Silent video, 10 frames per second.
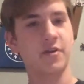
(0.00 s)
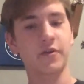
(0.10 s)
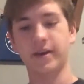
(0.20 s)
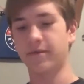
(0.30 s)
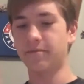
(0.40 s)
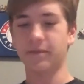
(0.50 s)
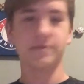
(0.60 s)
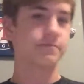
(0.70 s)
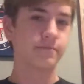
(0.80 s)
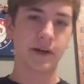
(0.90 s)
Okay,
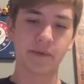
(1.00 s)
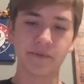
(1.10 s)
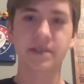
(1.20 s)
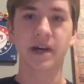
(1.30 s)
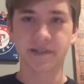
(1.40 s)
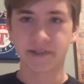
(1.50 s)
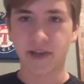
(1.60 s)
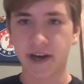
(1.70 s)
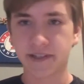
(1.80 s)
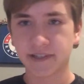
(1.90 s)
but besides
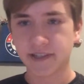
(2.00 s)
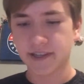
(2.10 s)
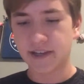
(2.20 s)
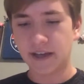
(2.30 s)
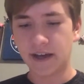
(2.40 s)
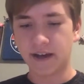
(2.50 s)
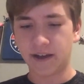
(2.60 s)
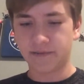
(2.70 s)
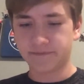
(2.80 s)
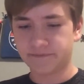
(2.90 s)
that,
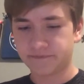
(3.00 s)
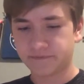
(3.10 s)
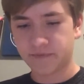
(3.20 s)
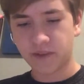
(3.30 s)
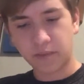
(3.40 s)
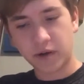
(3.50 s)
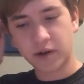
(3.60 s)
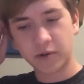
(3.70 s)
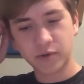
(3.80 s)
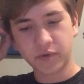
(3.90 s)
um,
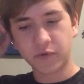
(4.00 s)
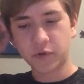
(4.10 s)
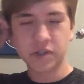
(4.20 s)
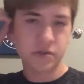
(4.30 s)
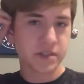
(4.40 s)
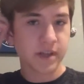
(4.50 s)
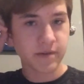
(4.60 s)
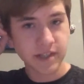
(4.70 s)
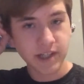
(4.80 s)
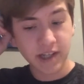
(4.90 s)
Broncos were 42 to
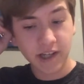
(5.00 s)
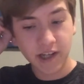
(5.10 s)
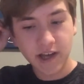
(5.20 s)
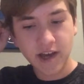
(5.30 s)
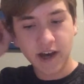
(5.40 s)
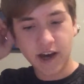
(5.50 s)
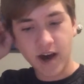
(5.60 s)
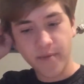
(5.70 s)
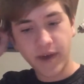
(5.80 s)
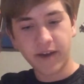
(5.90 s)
17,
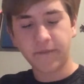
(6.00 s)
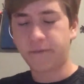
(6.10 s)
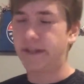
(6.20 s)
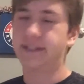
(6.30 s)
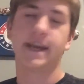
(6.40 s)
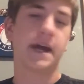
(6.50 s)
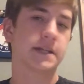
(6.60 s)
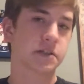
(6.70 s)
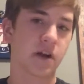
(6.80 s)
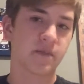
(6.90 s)
um, they had a
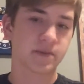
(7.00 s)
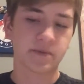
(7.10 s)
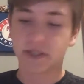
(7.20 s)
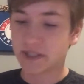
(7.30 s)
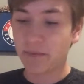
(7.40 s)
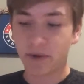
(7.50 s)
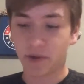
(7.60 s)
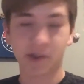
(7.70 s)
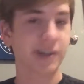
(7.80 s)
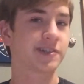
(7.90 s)
fantastic offense. I mean, Siemian
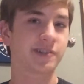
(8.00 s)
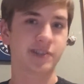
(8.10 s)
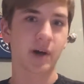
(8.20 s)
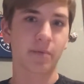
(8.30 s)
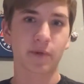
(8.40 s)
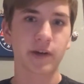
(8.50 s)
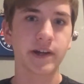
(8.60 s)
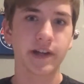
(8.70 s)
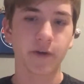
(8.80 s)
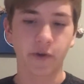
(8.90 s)
looked like Tom
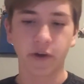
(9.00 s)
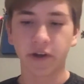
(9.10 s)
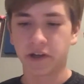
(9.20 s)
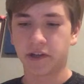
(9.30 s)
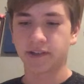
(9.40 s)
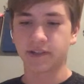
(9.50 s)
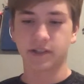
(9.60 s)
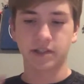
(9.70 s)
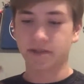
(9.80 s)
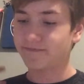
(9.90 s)
Brady out there. It's like
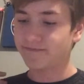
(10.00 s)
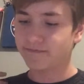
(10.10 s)
just